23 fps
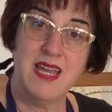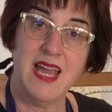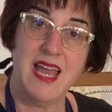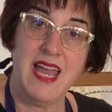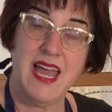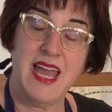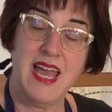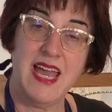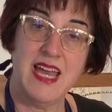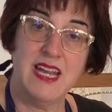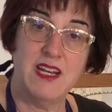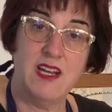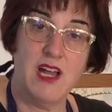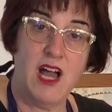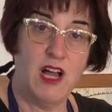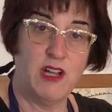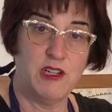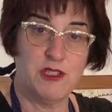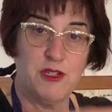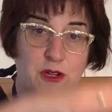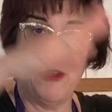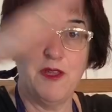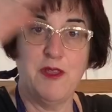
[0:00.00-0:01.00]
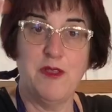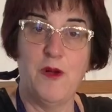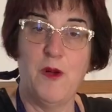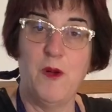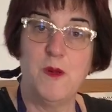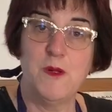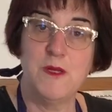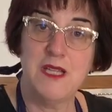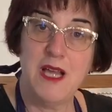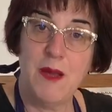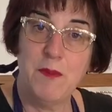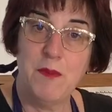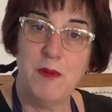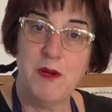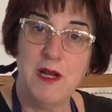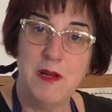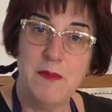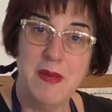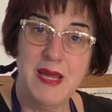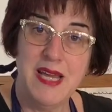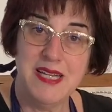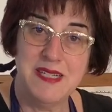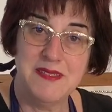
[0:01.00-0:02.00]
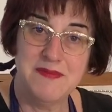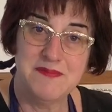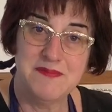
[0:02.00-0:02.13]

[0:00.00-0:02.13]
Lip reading: And I'll show you the whole supper in a bit.